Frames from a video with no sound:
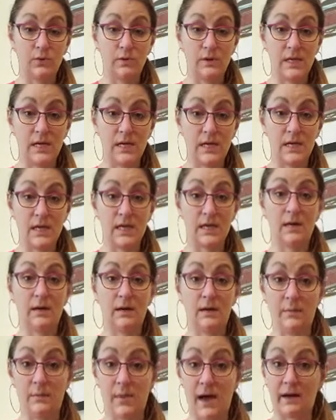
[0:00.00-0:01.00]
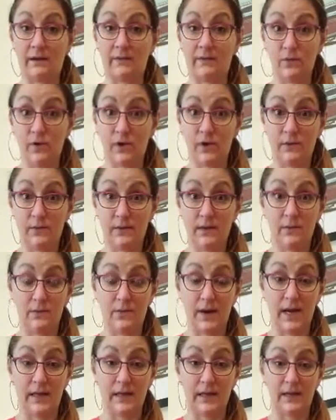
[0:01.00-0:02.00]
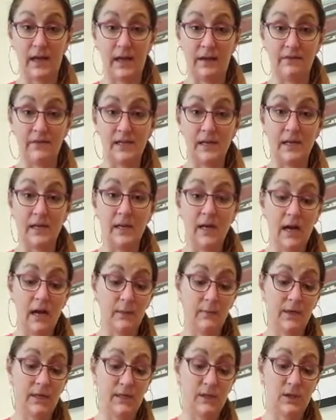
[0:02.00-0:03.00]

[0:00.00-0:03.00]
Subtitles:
the back and forth with the right and left. I'm going to